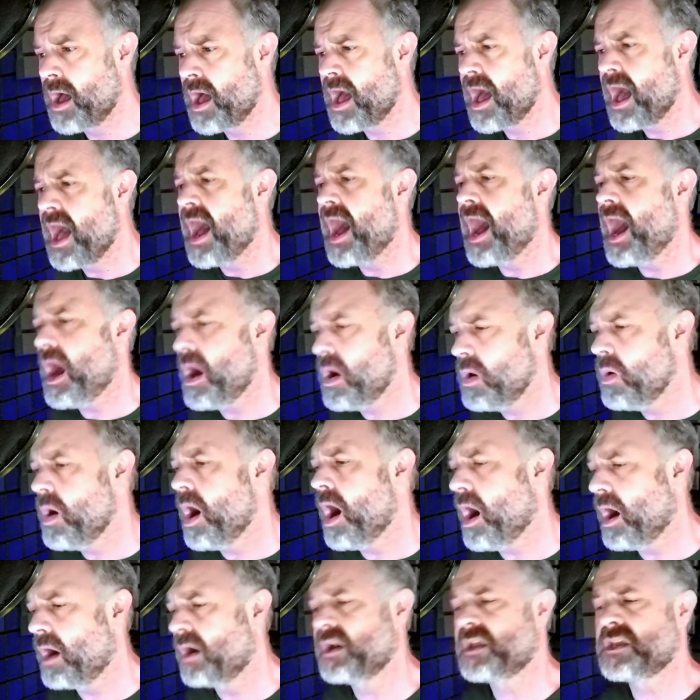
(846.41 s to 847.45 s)
How
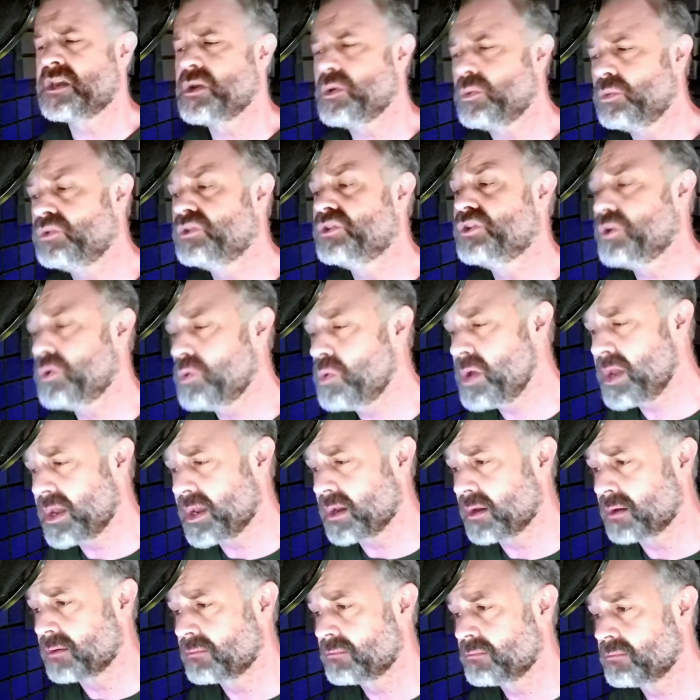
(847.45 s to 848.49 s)
are you
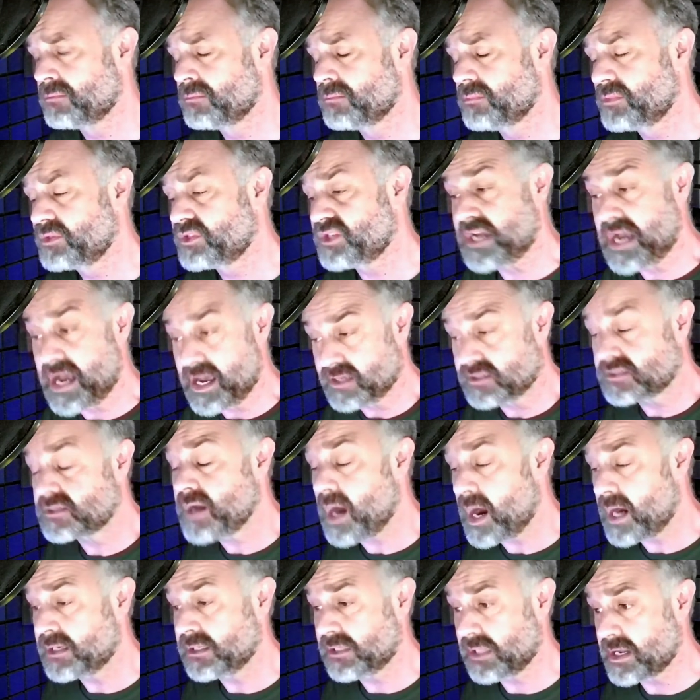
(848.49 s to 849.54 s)
doing? she asked
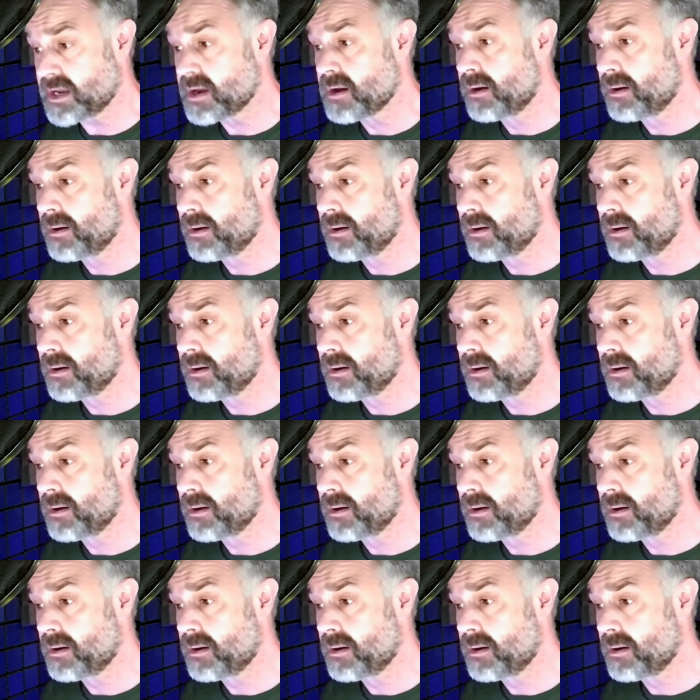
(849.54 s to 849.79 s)
kindly.